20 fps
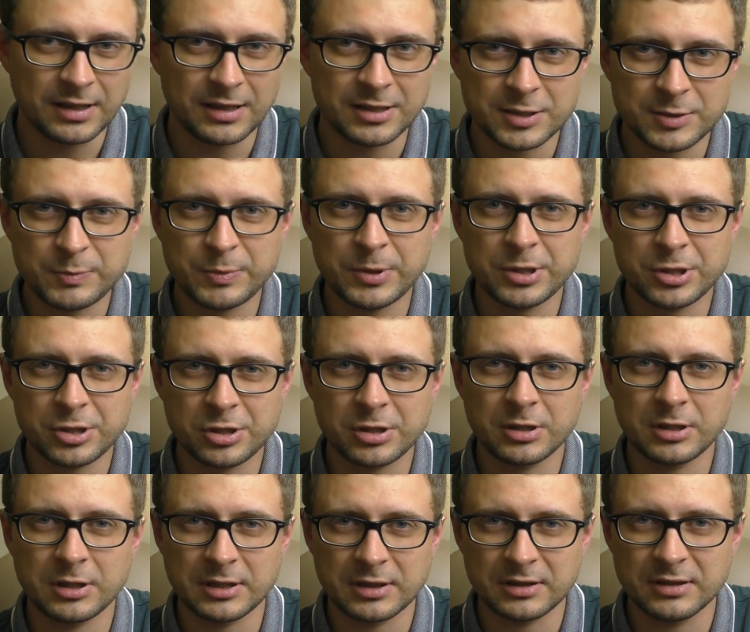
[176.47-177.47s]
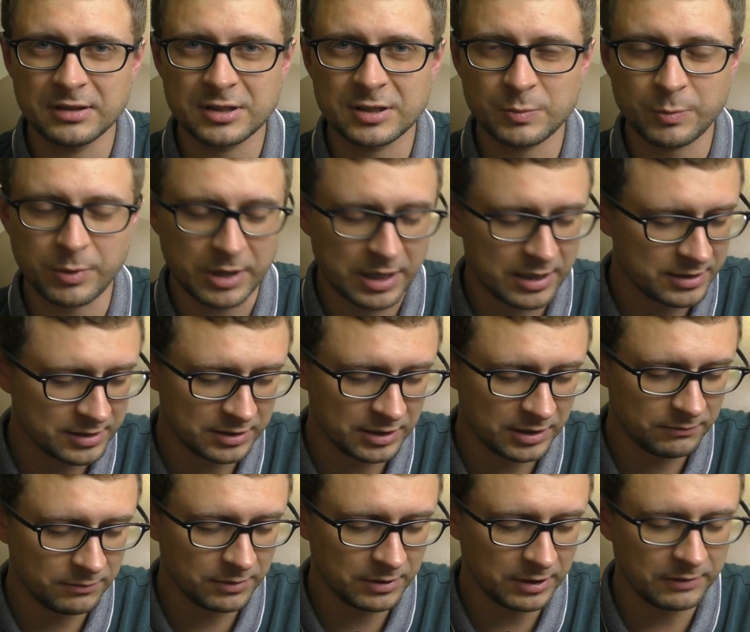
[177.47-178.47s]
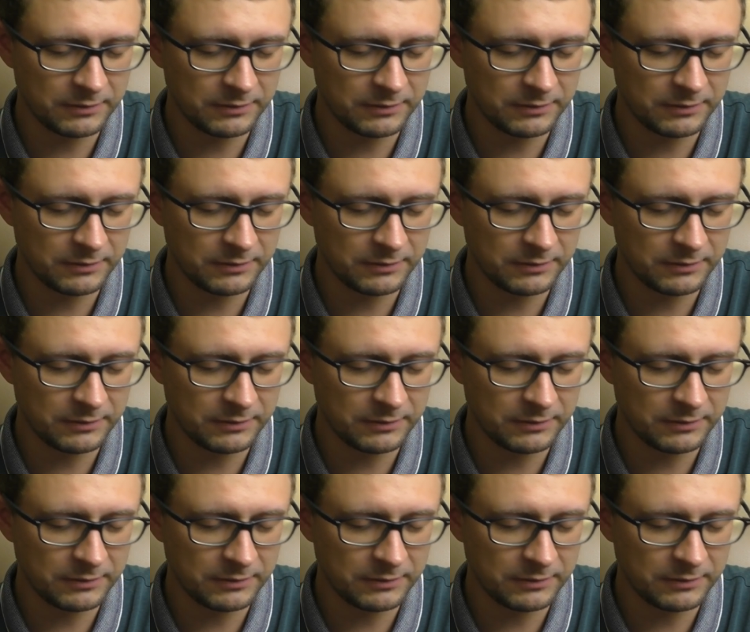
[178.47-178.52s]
especially at this price level.